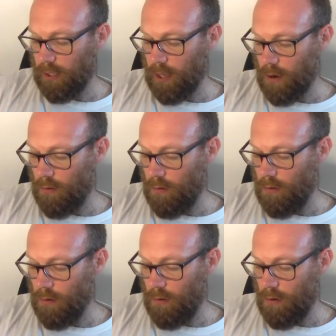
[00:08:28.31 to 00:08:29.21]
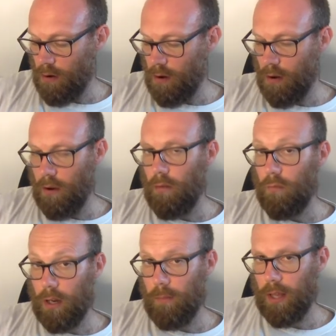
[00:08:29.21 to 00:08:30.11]
down, when
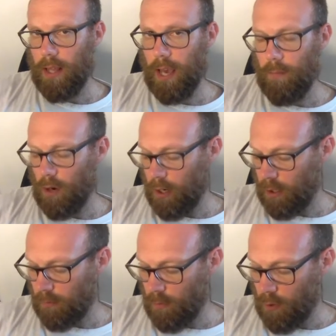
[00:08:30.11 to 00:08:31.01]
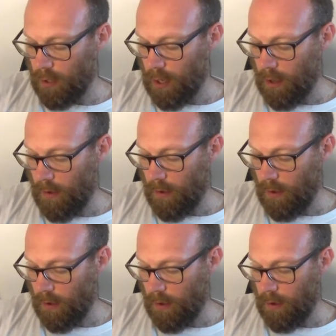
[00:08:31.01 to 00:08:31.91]
you play the A minor, because we want the
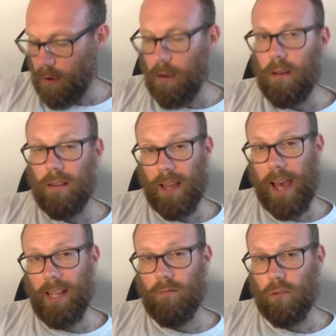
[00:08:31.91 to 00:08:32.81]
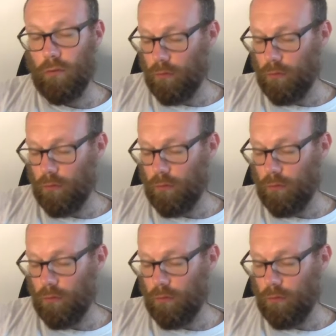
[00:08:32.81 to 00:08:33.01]
A root.